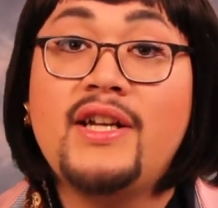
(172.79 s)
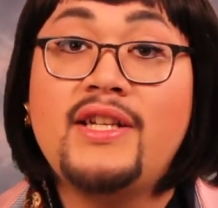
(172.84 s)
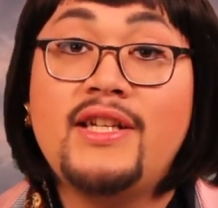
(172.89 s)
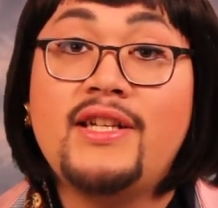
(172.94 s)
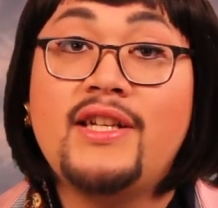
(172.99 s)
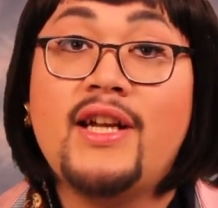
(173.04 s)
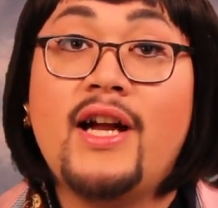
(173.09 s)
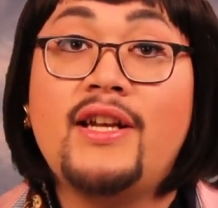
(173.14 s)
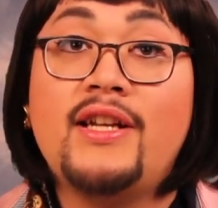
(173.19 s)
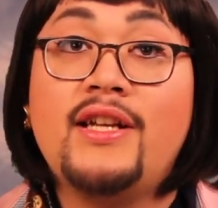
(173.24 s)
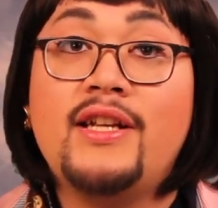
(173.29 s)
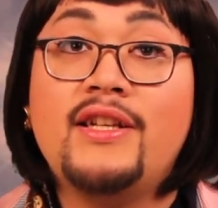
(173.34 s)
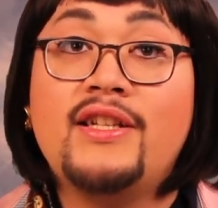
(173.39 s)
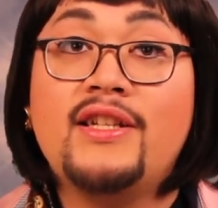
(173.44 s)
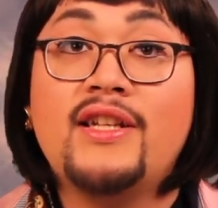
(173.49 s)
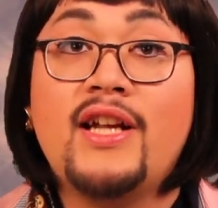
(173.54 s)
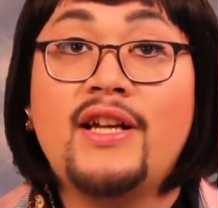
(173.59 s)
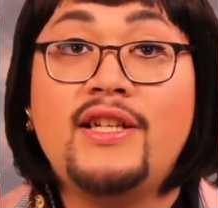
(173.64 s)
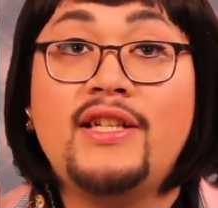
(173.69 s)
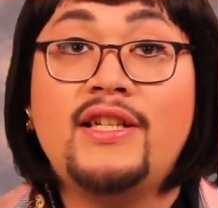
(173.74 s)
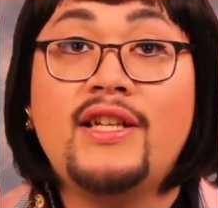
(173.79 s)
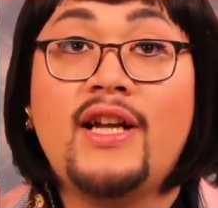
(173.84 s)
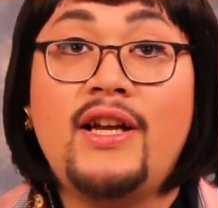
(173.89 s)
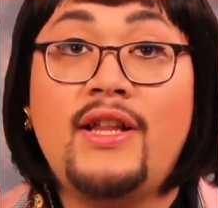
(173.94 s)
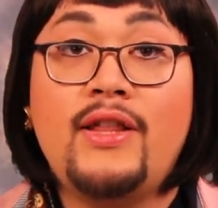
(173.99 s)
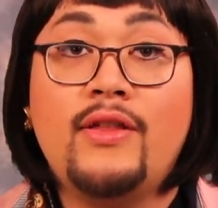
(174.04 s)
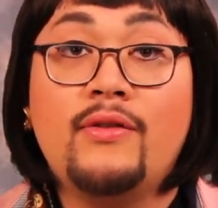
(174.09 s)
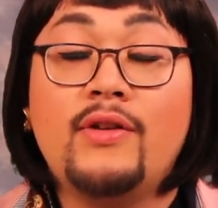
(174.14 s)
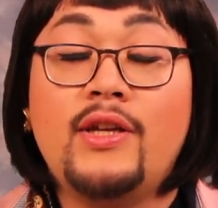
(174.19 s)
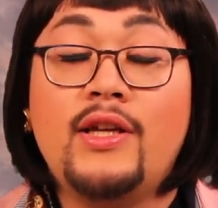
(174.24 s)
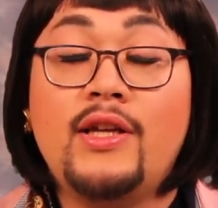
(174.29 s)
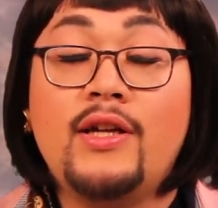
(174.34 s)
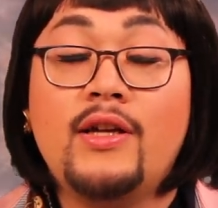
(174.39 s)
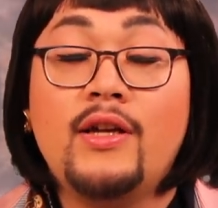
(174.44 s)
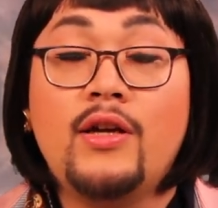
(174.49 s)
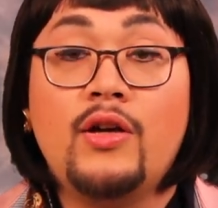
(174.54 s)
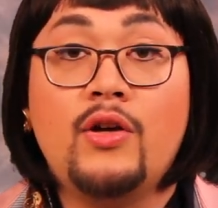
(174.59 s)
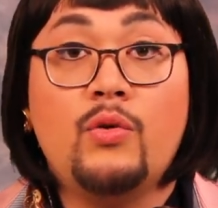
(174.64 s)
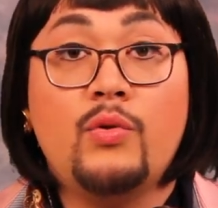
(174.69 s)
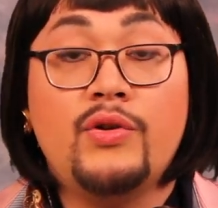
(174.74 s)
to
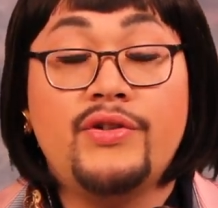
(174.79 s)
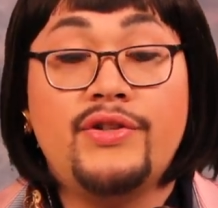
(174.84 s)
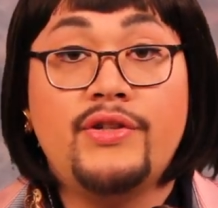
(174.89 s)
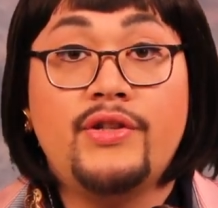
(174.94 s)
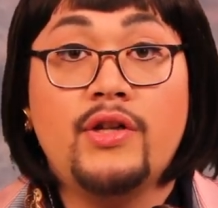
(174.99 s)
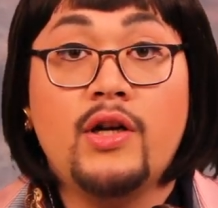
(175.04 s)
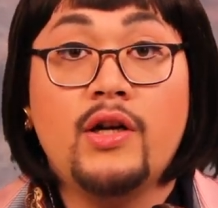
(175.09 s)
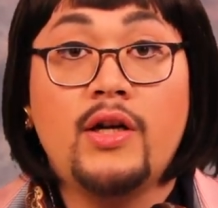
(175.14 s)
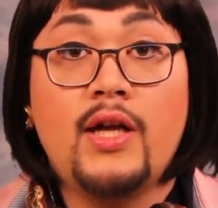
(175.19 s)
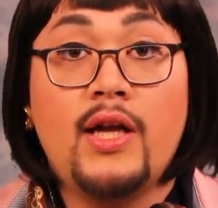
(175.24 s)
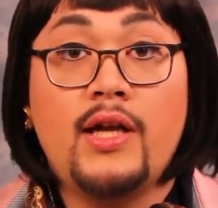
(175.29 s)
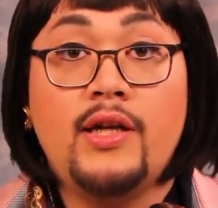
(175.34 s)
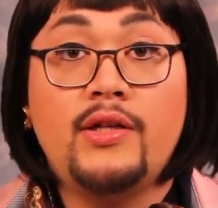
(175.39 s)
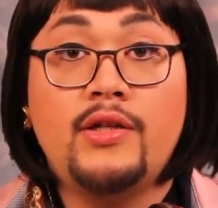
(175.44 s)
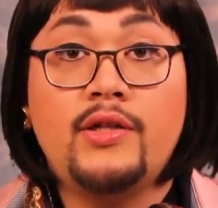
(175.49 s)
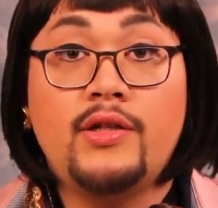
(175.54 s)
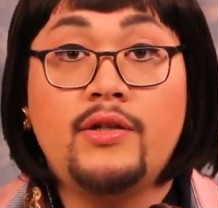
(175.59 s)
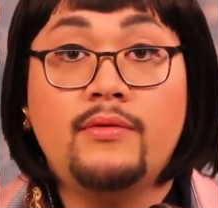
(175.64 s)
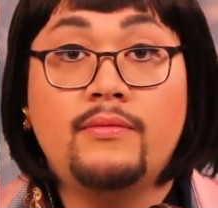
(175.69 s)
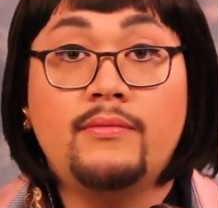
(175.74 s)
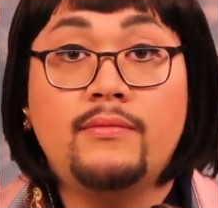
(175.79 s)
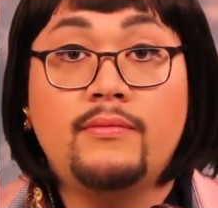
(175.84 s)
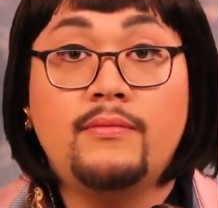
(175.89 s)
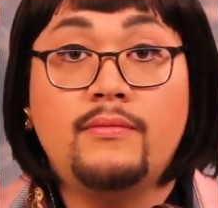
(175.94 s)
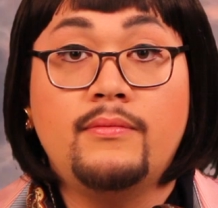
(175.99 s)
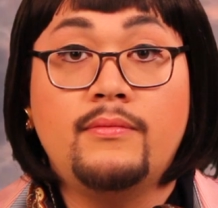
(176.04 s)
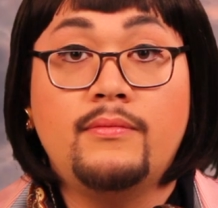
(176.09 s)
1993 was the Dark Age.